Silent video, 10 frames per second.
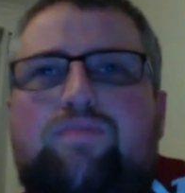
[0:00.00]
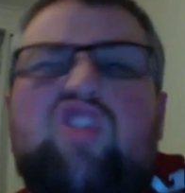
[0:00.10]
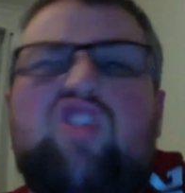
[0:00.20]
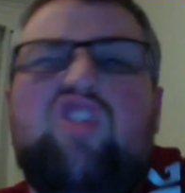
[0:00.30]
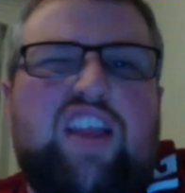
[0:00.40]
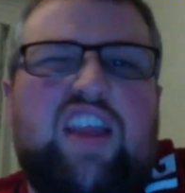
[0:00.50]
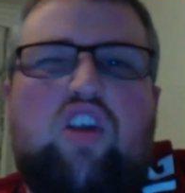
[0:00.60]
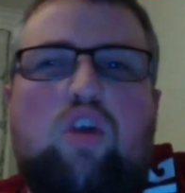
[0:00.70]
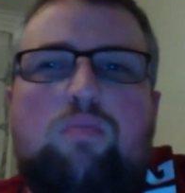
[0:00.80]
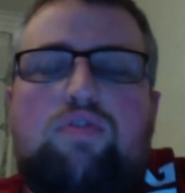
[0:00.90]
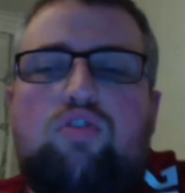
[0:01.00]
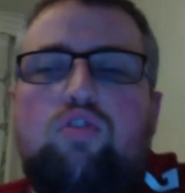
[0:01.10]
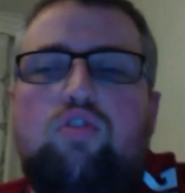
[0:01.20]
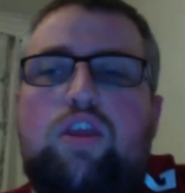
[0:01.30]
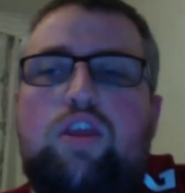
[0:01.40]
thing to come through,
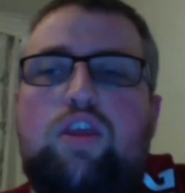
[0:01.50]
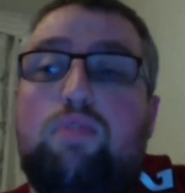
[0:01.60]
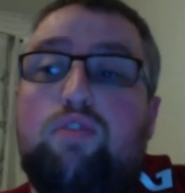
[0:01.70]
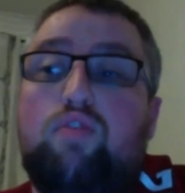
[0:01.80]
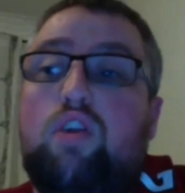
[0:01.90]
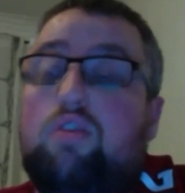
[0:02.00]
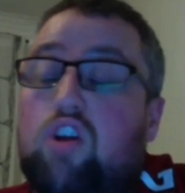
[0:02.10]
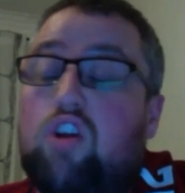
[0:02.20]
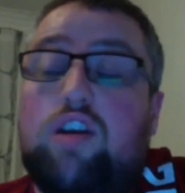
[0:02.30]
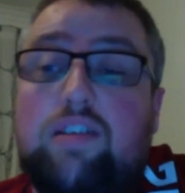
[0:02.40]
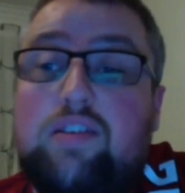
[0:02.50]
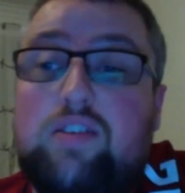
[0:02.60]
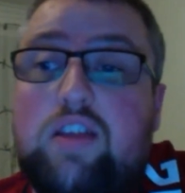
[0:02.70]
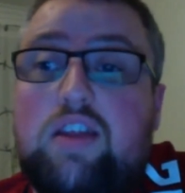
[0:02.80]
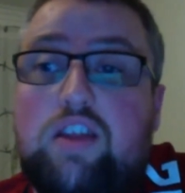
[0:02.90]
but you come through it regardless,
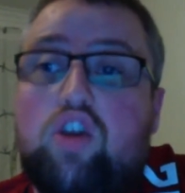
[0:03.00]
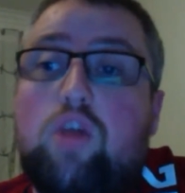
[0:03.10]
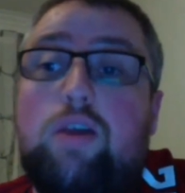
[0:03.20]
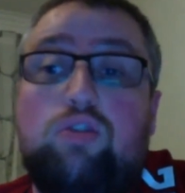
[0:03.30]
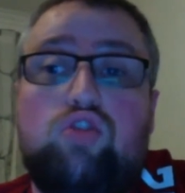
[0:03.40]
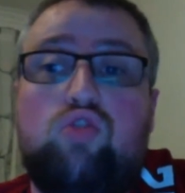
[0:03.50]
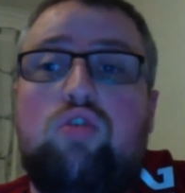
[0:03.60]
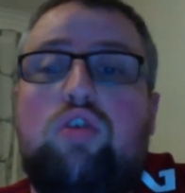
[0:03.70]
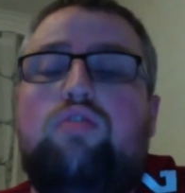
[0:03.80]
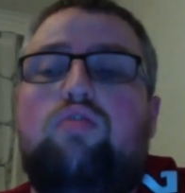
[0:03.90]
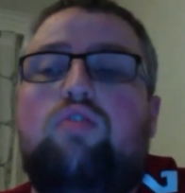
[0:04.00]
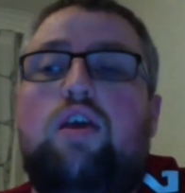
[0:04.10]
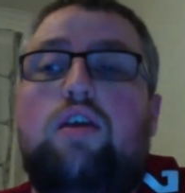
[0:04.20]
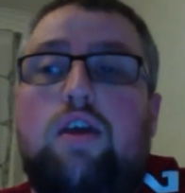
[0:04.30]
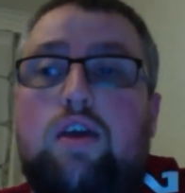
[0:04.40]
and you come out stronger through it.
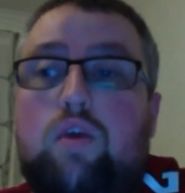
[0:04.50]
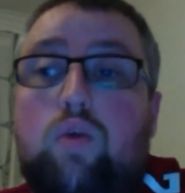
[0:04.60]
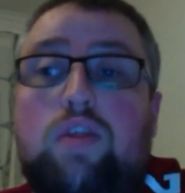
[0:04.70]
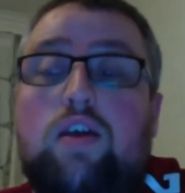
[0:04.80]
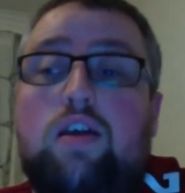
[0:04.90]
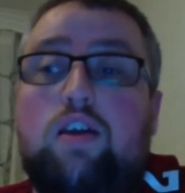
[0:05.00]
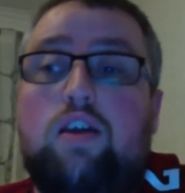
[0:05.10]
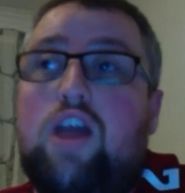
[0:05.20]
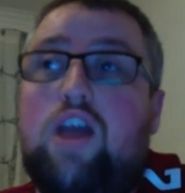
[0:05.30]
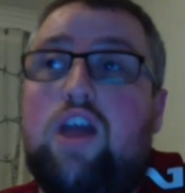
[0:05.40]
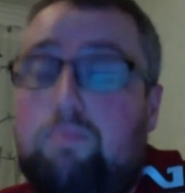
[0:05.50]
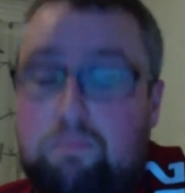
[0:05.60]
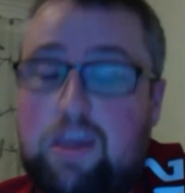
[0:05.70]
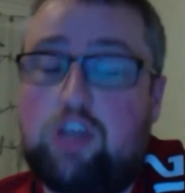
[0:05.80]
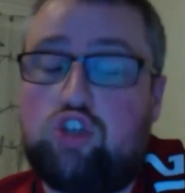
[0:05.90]
Whether you have to
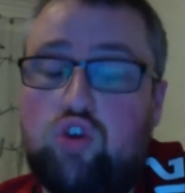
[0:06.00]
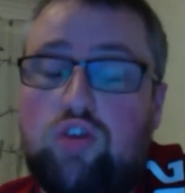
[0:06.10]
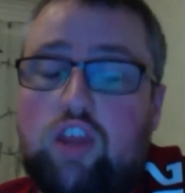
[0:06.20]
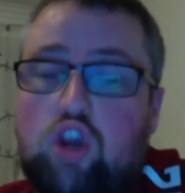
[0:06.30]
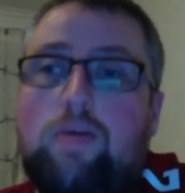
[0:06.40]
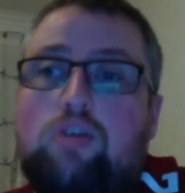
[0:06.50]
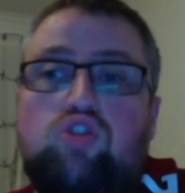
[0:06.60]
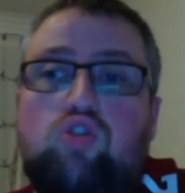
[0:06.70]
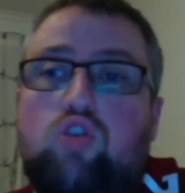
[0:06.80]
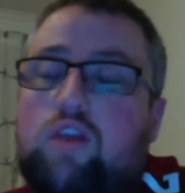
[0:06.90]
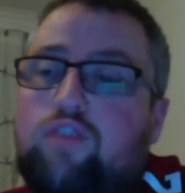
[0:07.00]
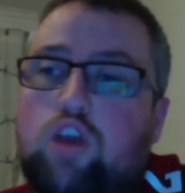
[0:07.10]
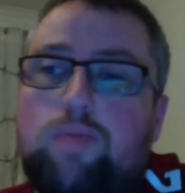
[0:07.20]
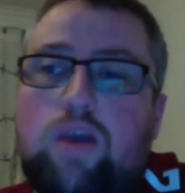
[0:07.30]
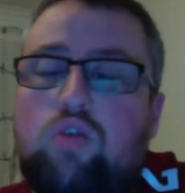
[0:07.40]
make sure that you come out stronger. If you
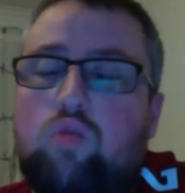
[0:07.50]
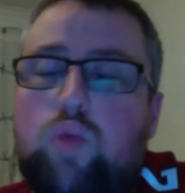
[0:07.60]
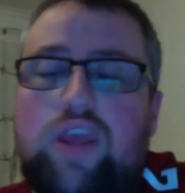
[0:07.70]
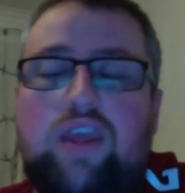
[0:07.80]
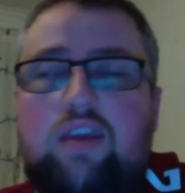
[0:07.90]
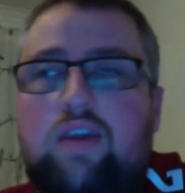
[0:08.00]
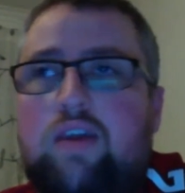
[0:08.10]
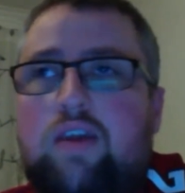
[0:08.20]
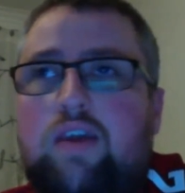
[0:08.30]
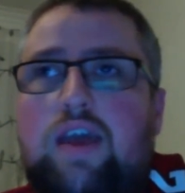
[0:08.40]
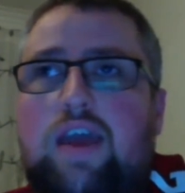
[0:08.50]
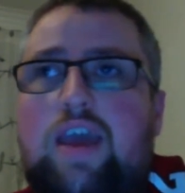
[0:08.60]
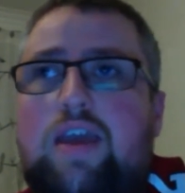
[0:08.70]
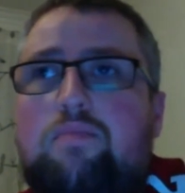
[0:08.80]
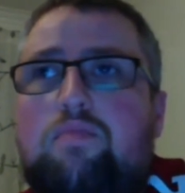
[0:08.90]
come out weak,
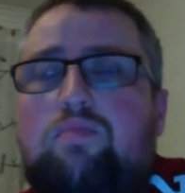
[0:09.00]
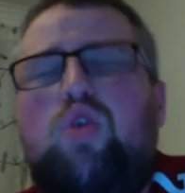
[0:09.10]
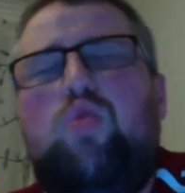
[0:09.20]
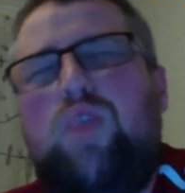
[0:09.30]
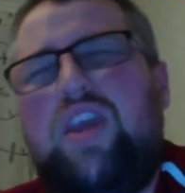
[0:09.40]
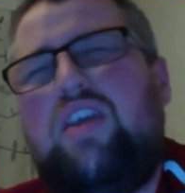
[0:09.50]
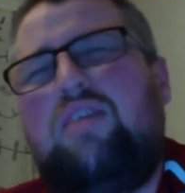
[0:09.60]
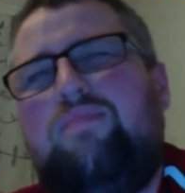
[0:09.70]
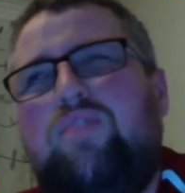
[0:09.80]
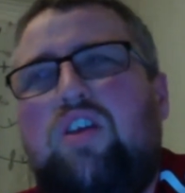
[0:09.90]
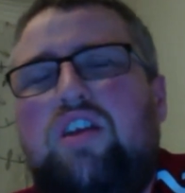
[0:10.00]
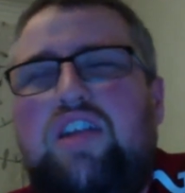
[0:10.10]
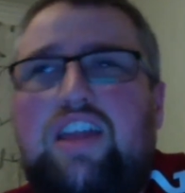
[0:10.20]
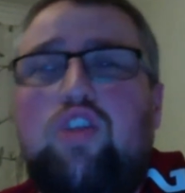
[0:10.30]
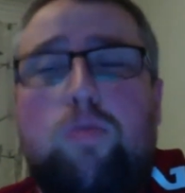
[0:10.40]
not weak,
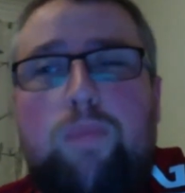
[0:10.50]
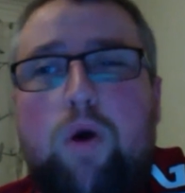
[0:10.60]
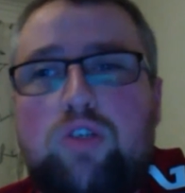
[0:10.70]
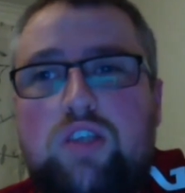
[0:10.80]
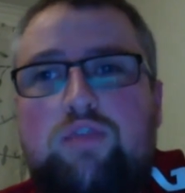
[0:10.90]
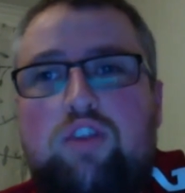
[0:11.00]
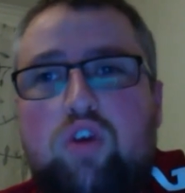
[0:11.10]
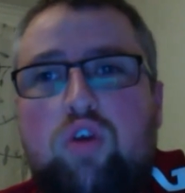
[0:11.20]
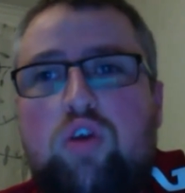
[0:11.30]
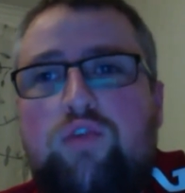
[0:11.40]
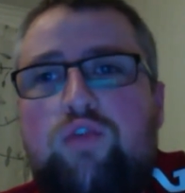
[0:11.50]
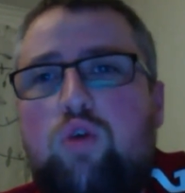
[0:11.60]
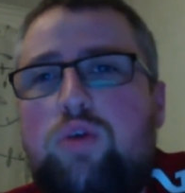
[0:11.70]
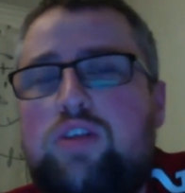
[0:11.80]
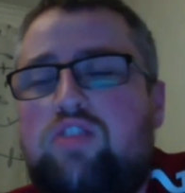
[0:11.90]
like not positive and not looking forward,
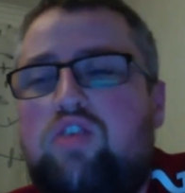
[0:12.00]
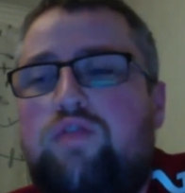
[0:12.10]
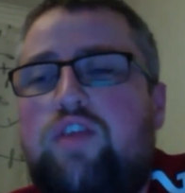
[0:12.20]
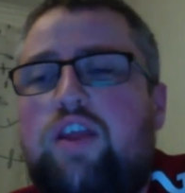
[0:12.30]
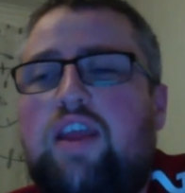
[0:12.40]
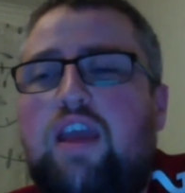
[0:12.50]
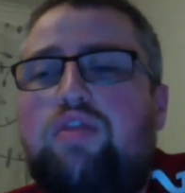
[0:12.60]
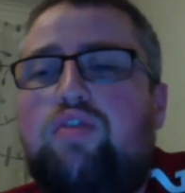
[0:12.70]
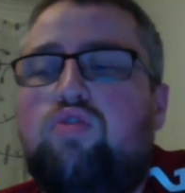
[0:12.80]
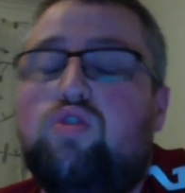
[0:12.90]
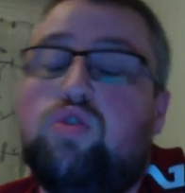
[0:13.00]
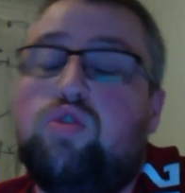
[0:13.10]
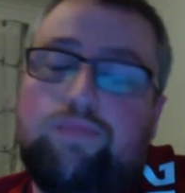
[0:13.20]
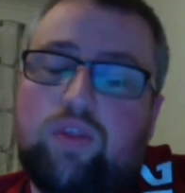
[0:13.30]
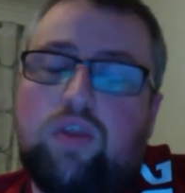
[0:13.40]
it's a tough thing to get through.
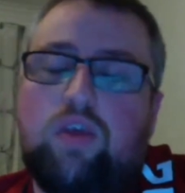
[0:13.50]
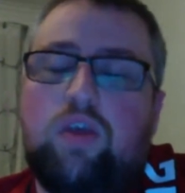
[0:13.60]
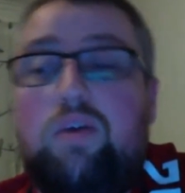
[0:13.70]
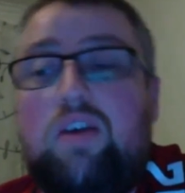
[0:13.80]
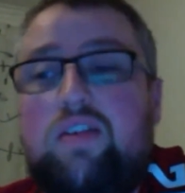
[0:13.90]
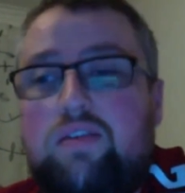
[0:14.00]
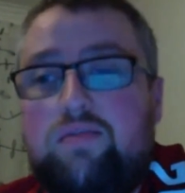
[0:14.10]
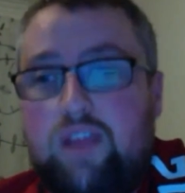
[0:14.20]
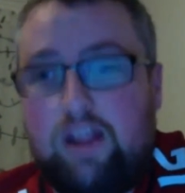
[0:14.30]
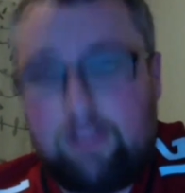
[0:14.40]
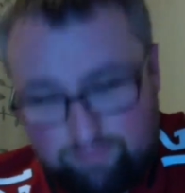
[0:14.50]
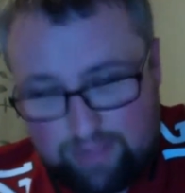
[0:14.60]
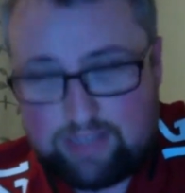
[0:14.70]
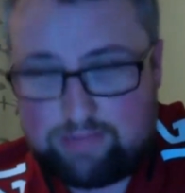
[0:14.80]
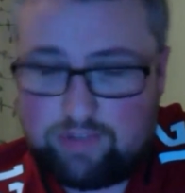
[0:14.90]
So, but
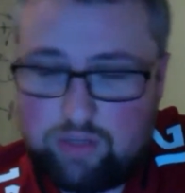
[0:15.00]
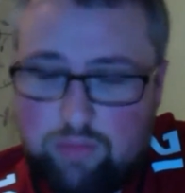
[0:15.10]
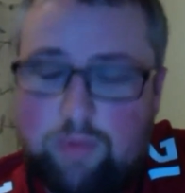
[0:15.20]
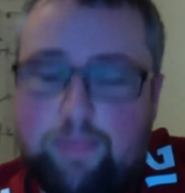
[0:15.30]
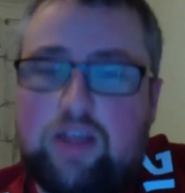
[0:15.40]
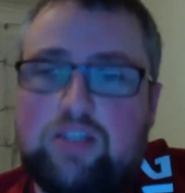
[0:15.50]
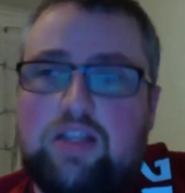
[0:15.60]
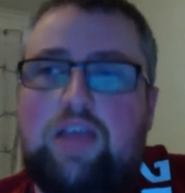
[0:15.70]
that's some of my personal life. I